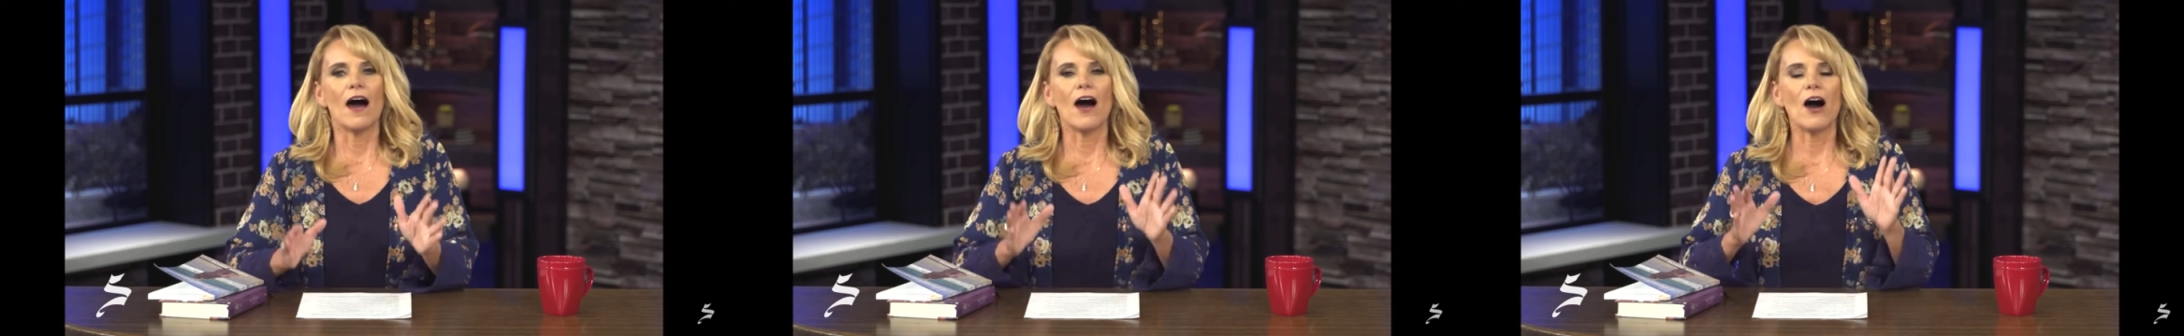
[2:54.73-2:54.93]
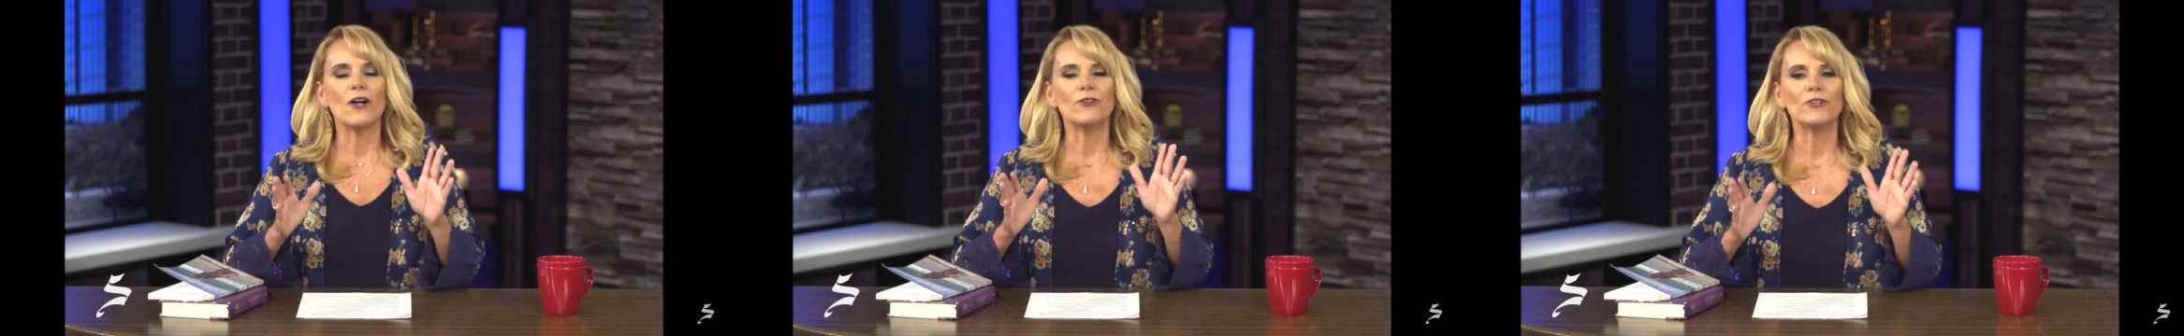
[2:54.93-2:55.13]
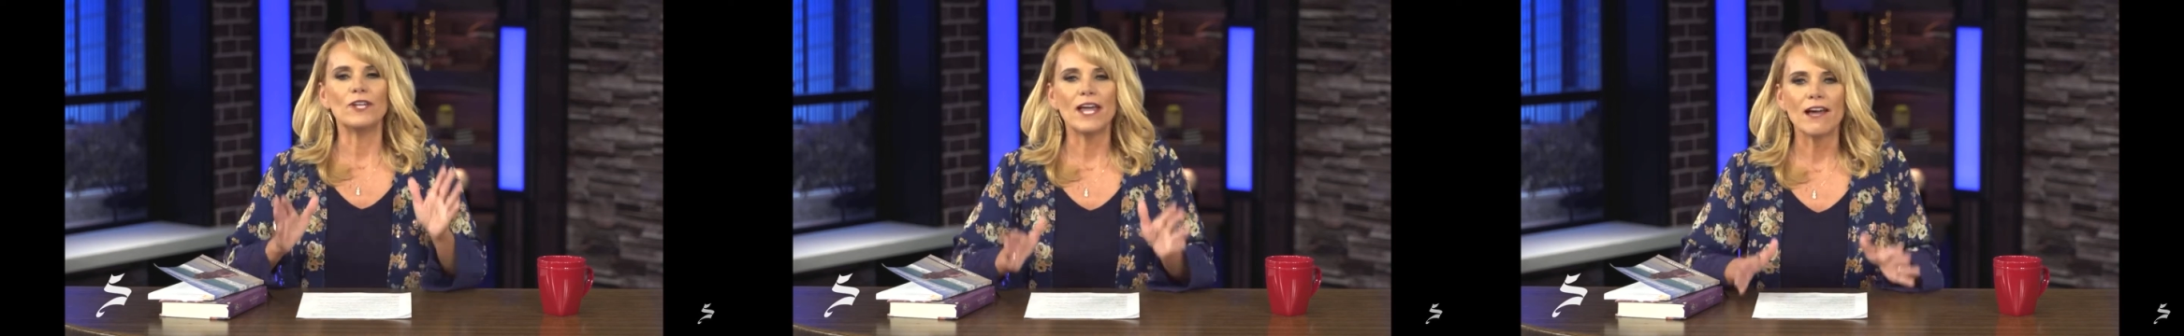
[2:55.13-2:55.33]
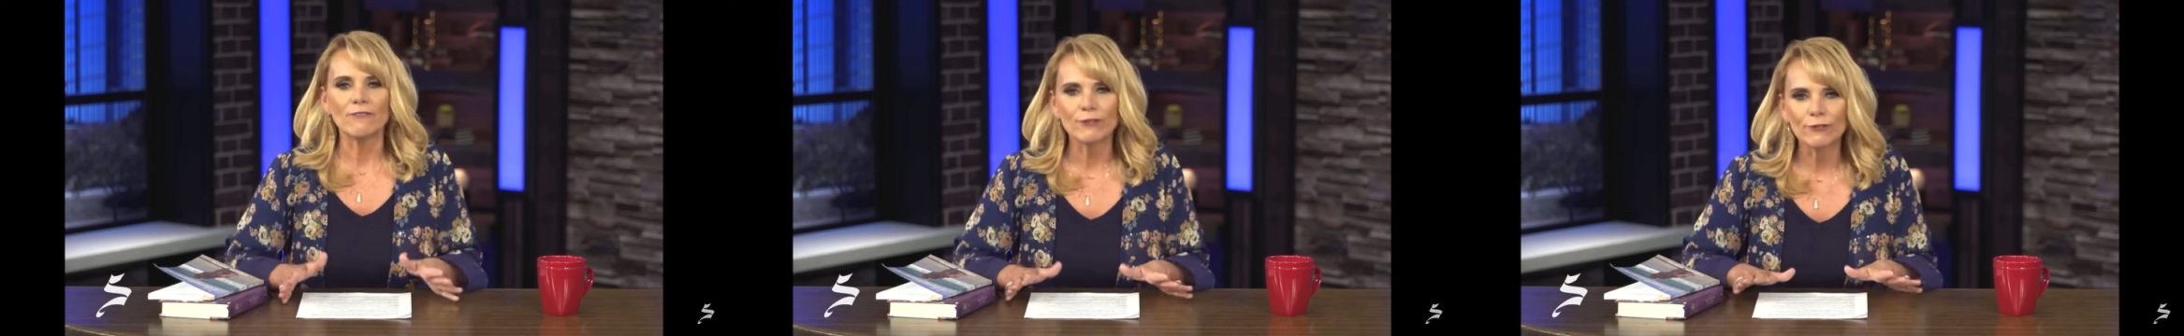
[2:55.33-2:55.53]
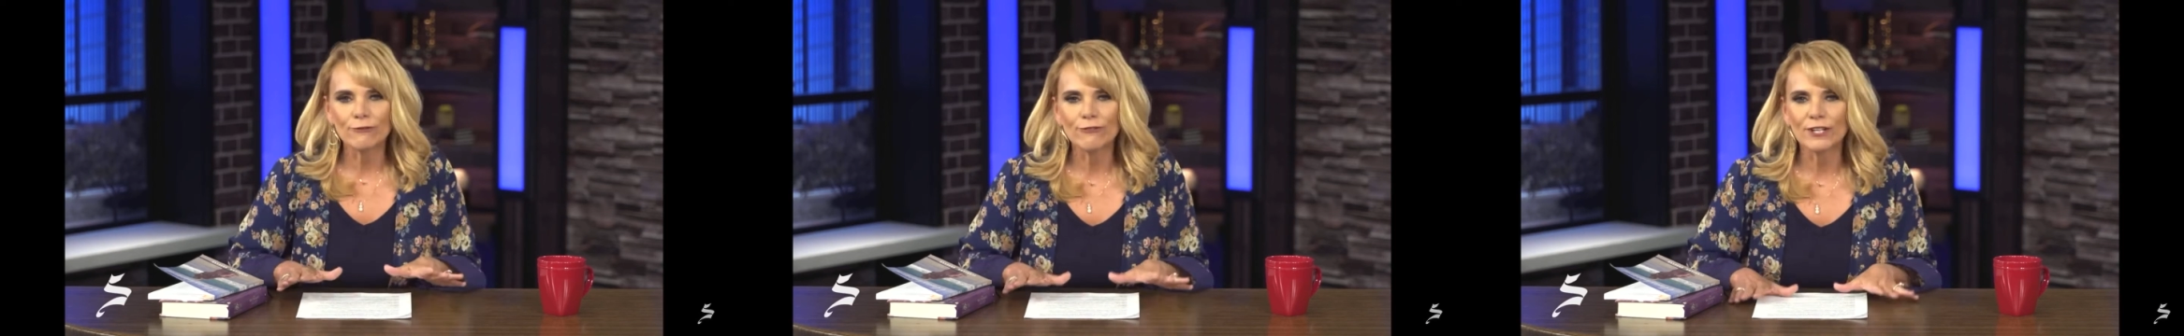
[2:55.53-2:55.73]
I'll
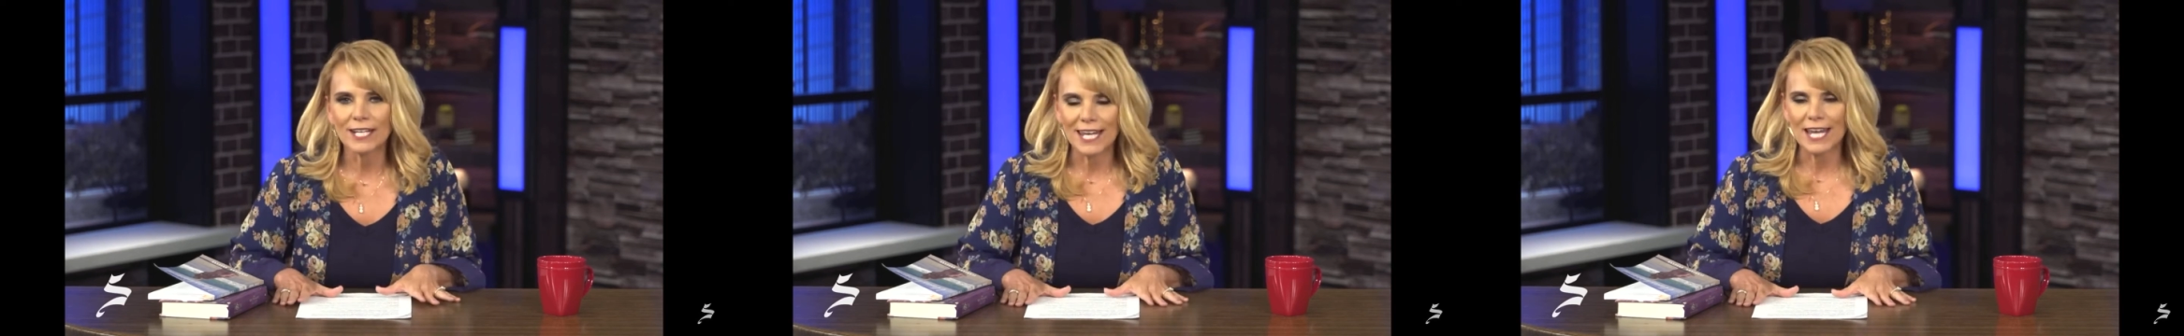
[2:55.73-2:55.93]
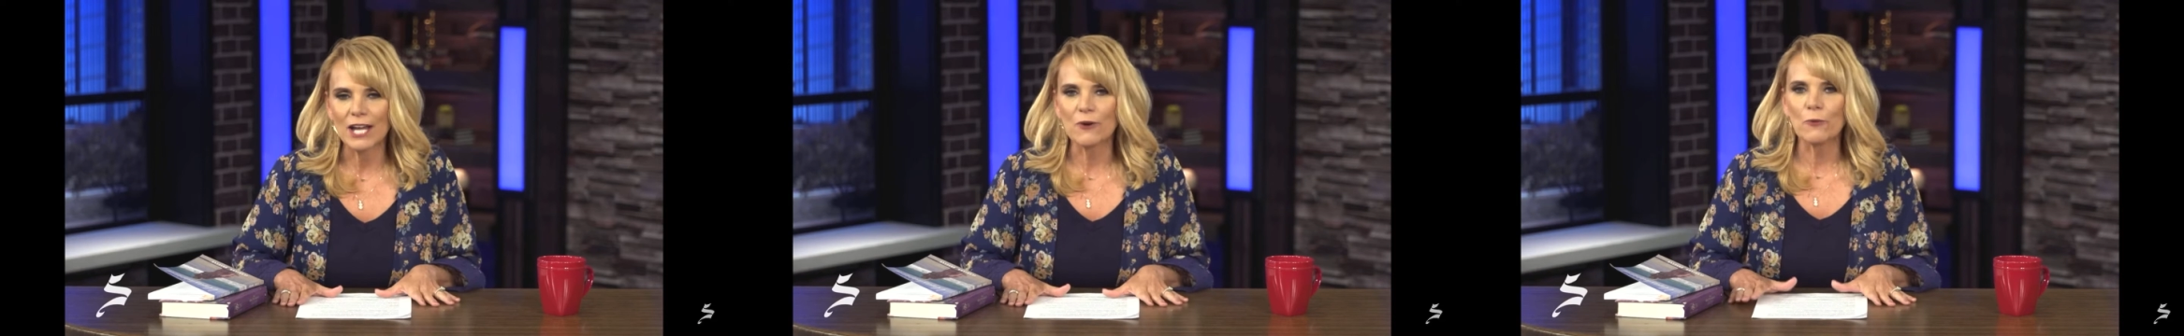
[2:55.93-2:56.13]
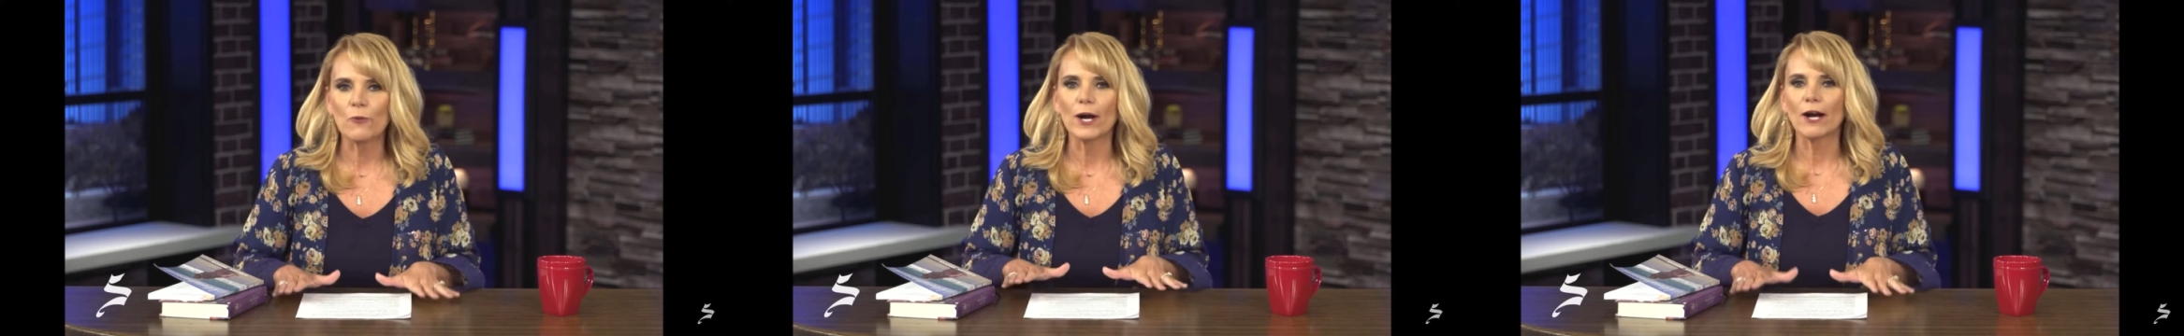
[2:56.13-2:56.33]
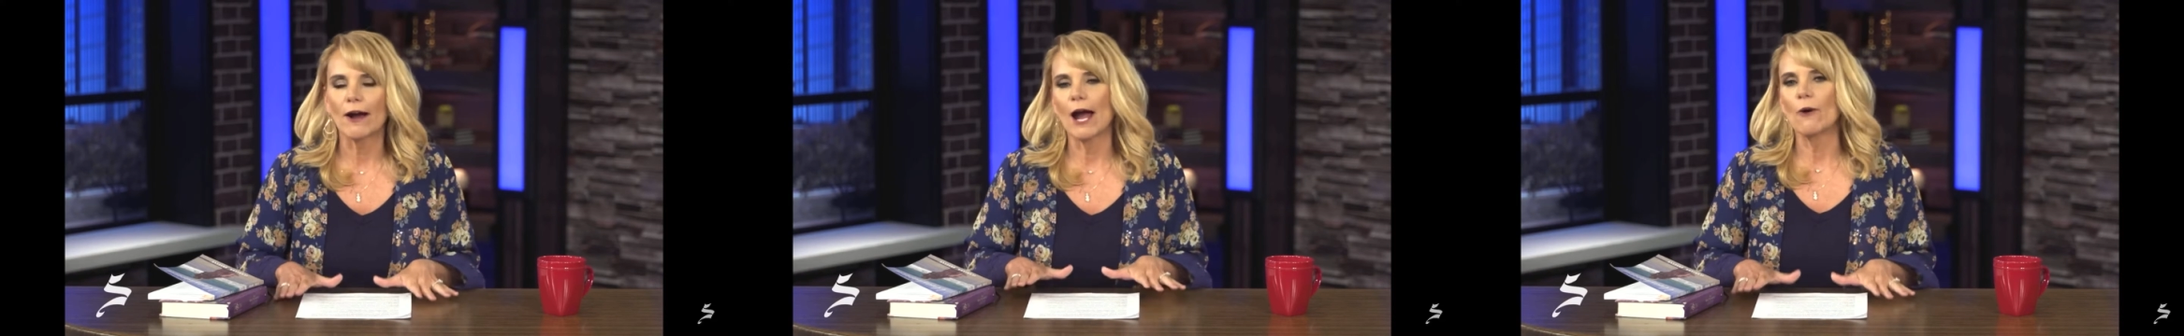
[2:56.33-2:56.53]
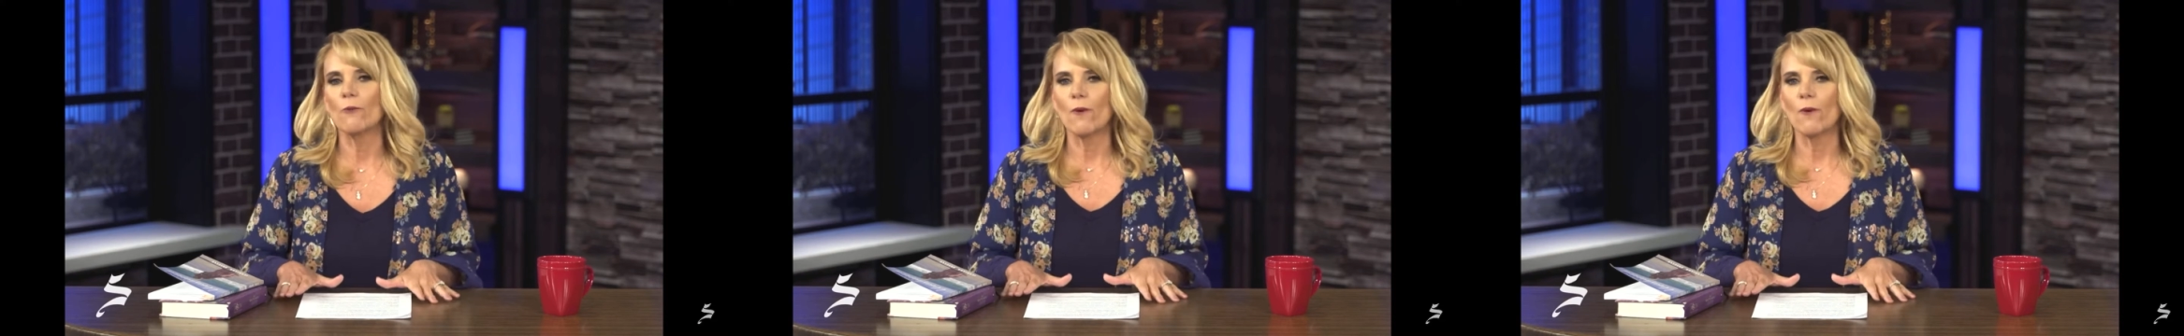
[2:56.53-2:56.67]
never forget where I